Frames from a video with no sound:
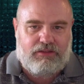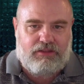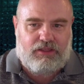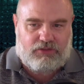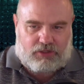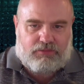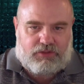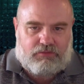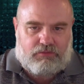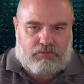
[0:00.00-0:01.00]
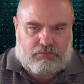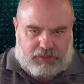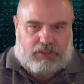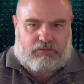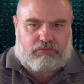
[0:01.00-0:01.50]
in terms of
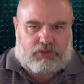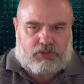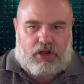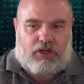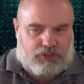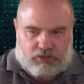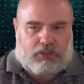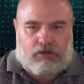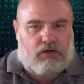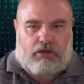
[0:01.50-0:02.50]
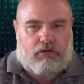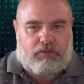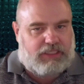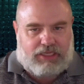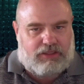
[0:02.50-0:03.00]
being staunch and saying, no,
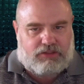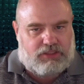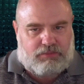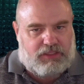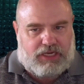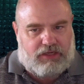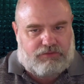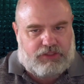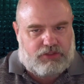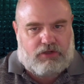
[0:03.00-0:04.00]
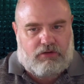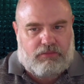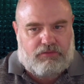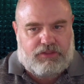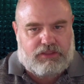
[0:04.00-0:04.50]
we can't let CPI inflation go
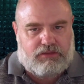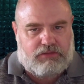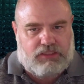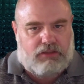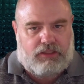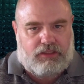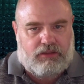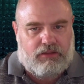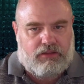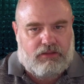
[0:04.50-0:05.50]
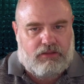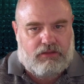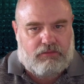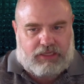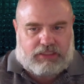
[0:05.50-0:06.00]
above this ceiling.
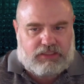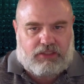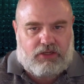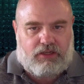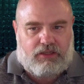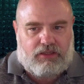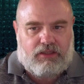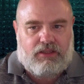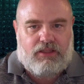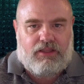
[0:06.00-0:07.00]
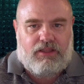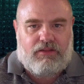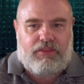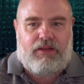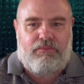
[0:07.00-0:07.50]
We got to stay tight.
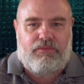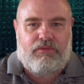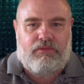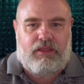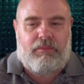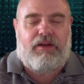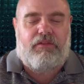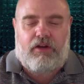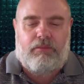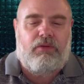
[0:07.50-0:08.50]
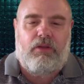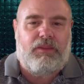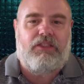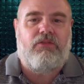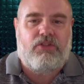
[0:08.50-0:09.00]
That the amount of
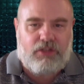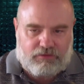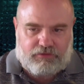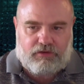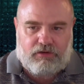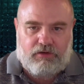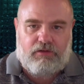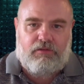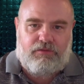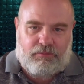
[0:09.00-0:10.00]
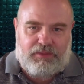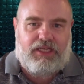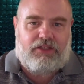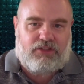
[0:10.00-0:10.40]
unemployment you suffer from being a